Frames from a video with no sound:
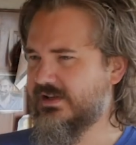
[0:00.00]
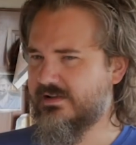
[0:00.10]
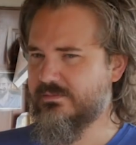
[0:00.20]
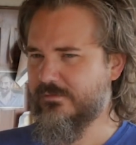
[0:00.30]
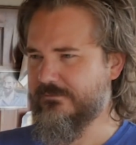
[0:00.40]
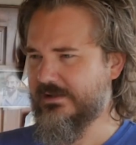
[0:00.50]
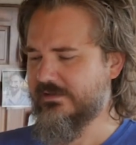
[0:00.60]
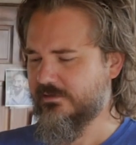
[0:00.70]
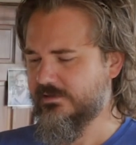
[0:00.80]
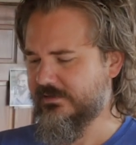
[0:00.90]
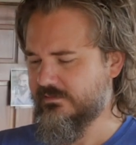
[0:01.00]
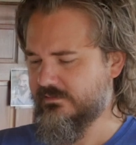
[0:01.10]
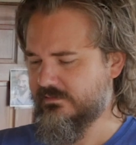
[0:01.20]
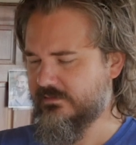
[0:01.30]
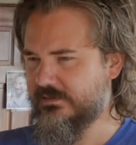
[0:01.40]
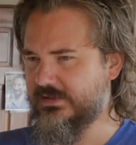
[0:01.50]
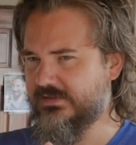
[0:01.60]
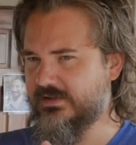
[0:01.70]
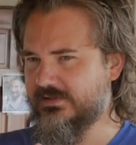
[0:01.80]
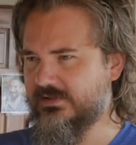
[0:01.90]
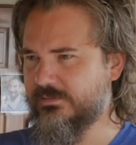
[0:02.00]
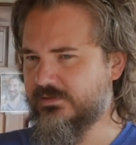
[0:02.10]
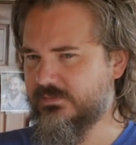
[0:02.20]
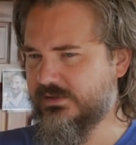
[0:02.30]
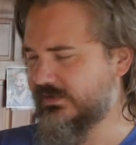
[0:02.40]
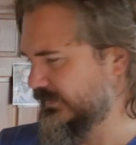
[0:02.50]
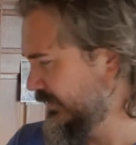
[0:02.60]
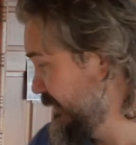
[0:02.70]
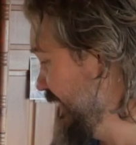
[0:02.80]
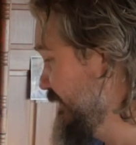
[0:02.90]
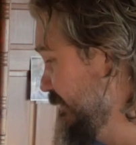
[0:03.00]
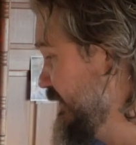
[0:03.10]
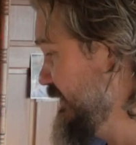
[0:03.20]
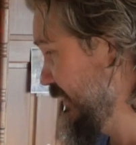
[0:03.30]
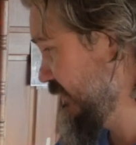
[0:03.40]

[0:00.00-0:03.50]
got a lot more flavor than just the simple sweetness, though. Do we have the mellow? Yeah,